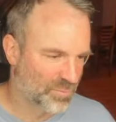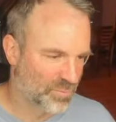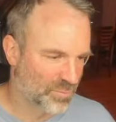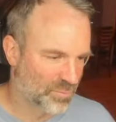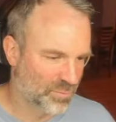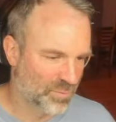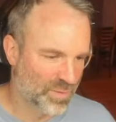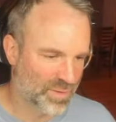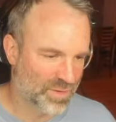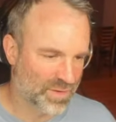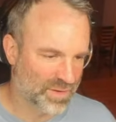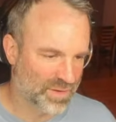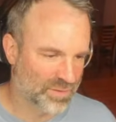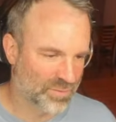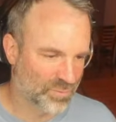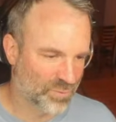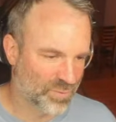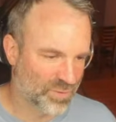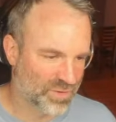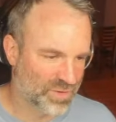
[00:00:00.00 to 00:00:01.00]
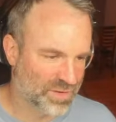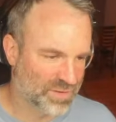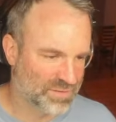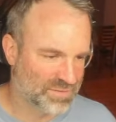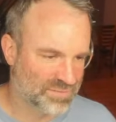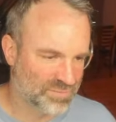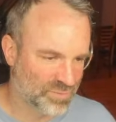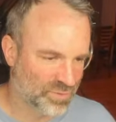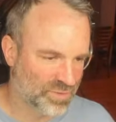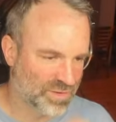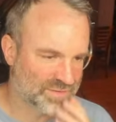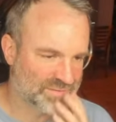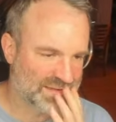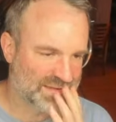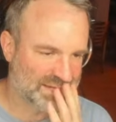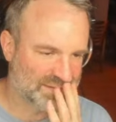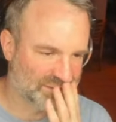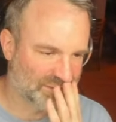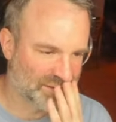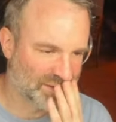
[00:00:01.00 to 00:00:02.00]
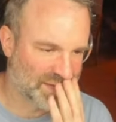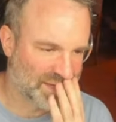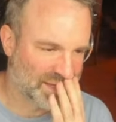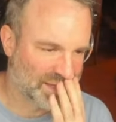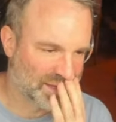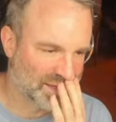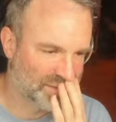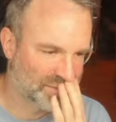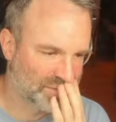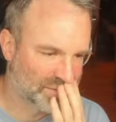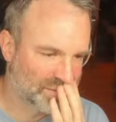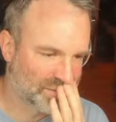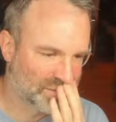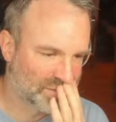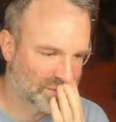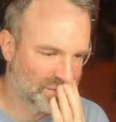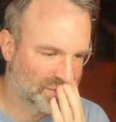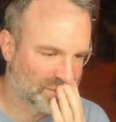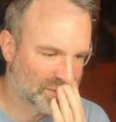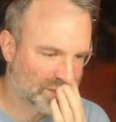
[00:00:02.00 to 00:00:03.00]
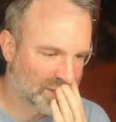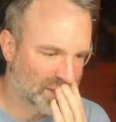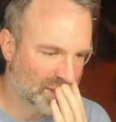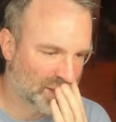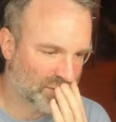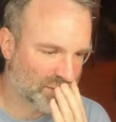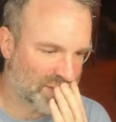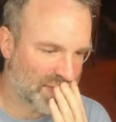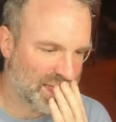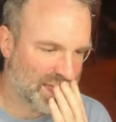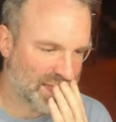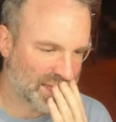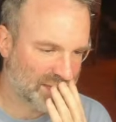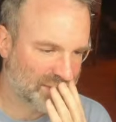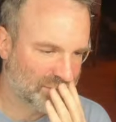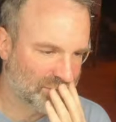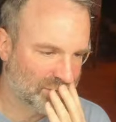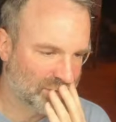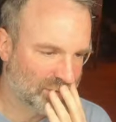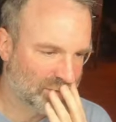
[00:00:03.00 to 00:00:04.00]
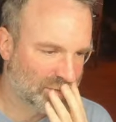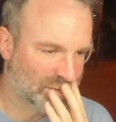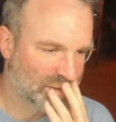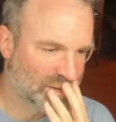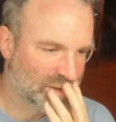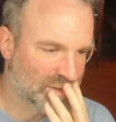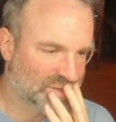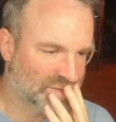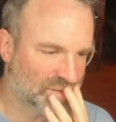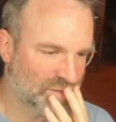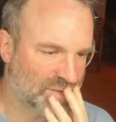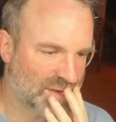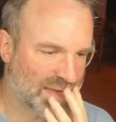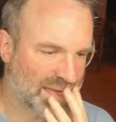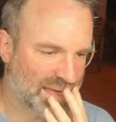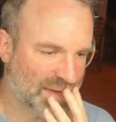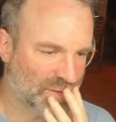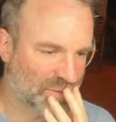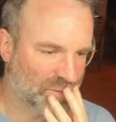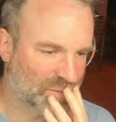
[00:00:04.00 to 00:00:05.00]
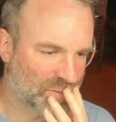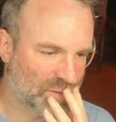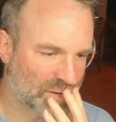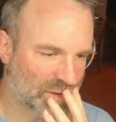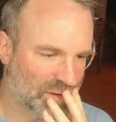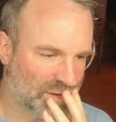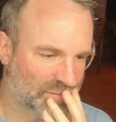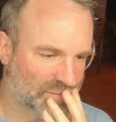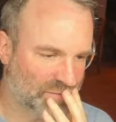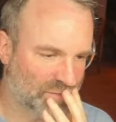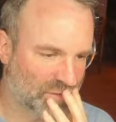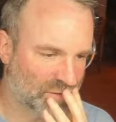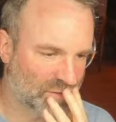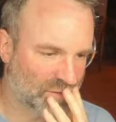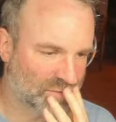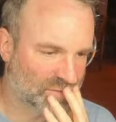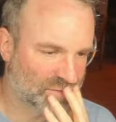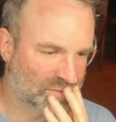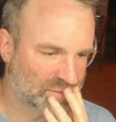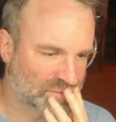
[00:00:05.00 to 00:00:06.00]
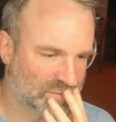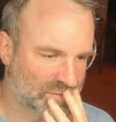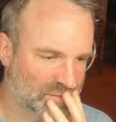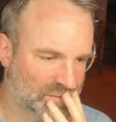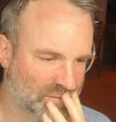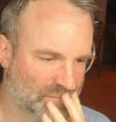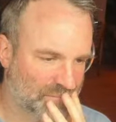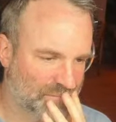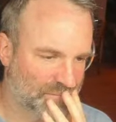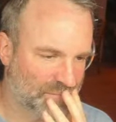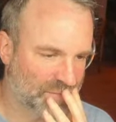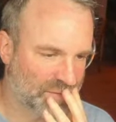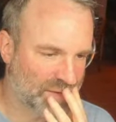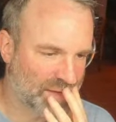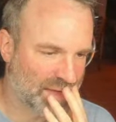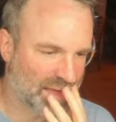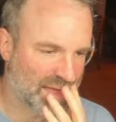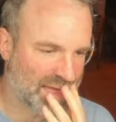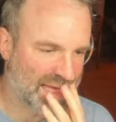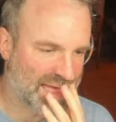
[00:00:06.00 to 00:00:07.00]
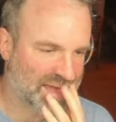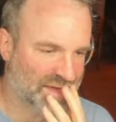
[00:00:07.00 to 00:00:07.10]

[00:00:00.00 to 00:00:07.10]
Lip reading: we're on a deadline here. Okay, so now I've got a